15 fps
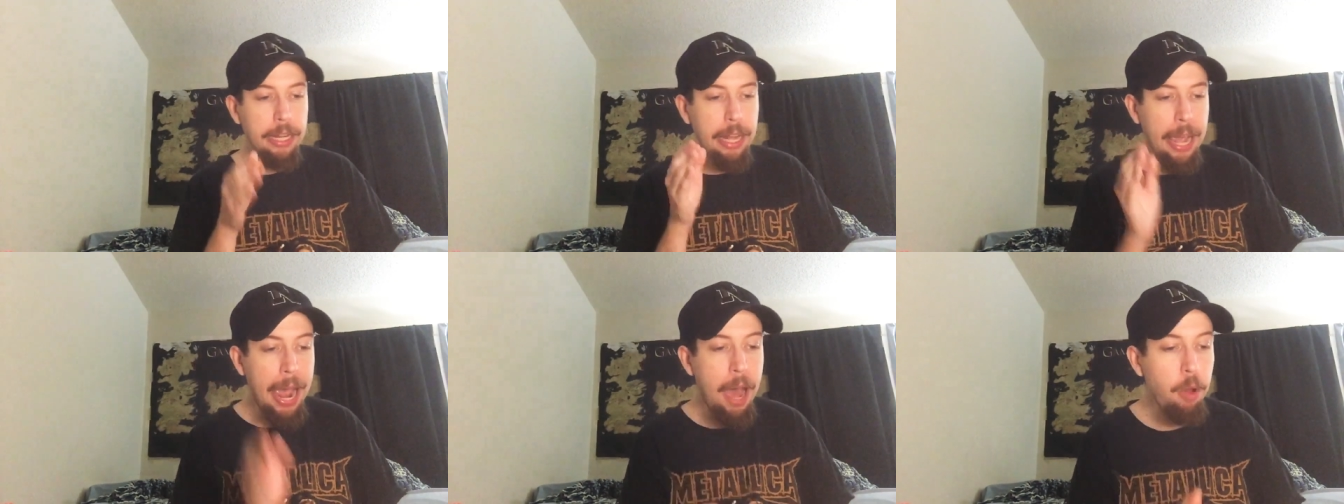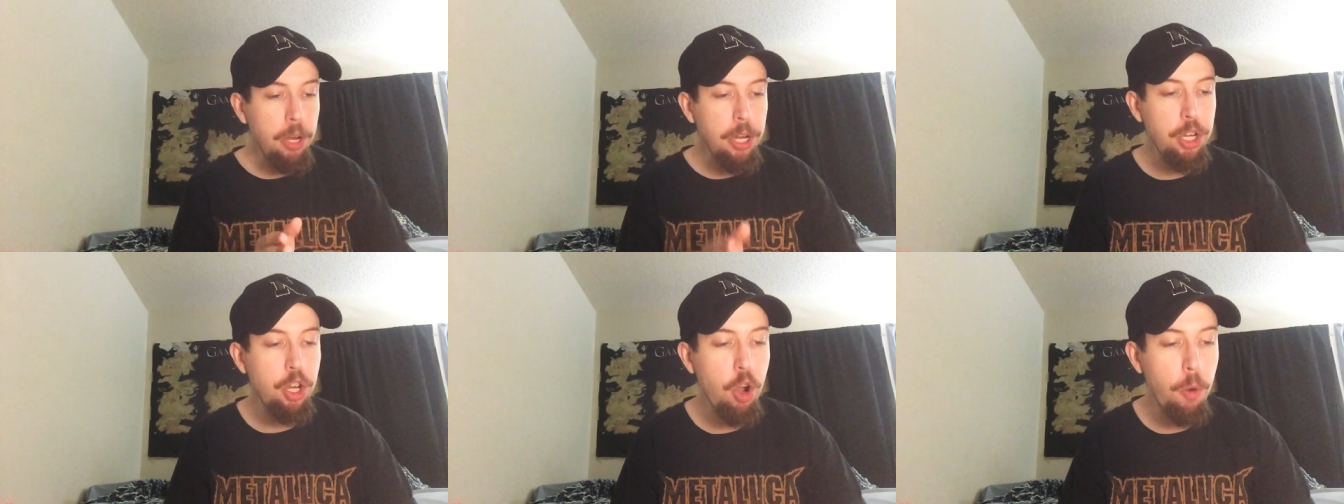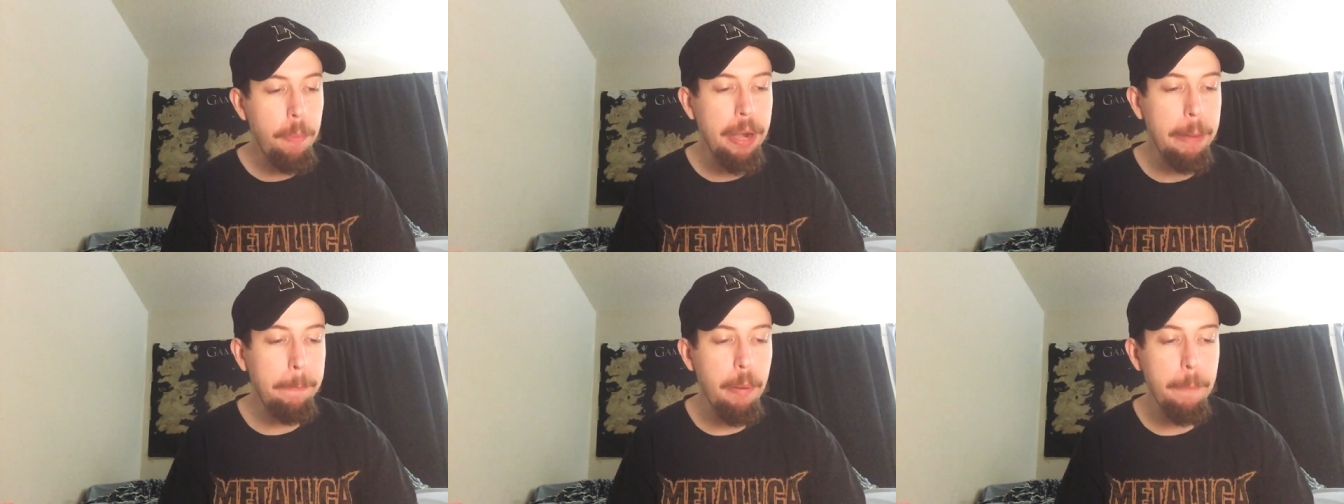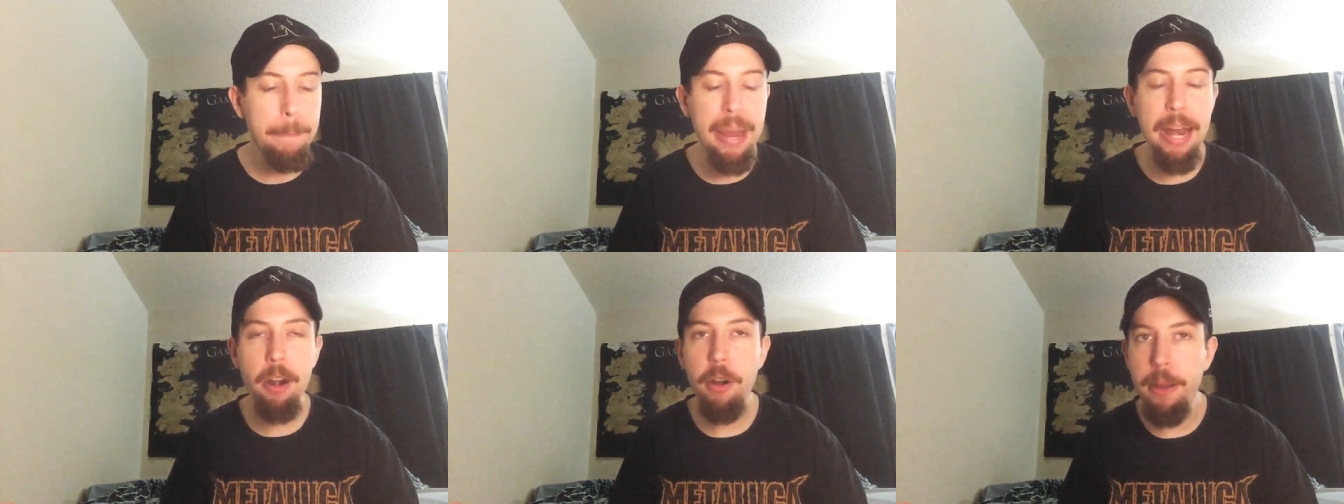How did nobody
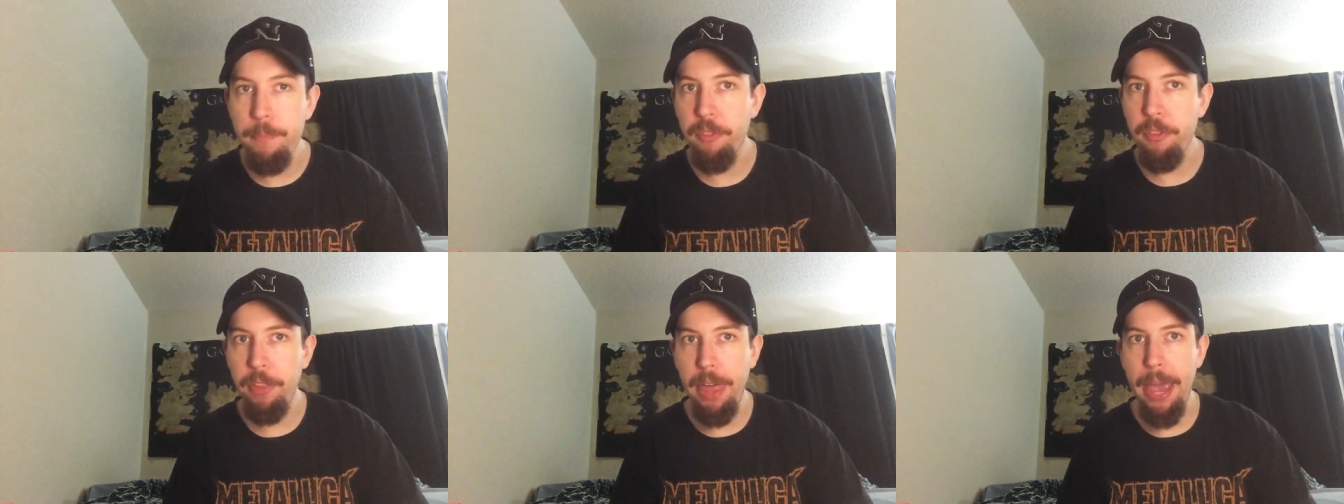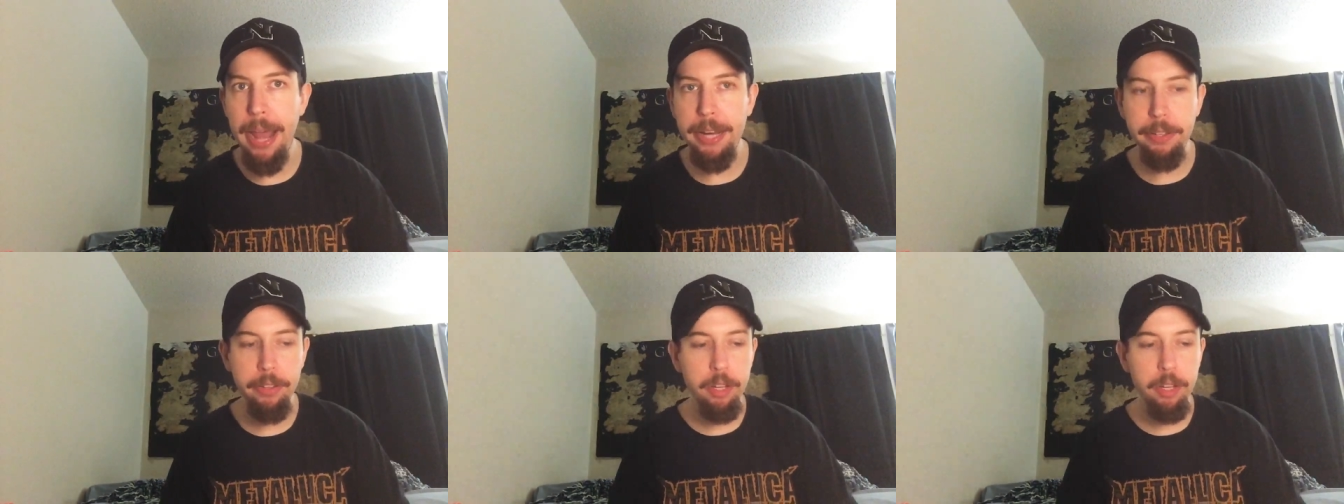prepare him for that?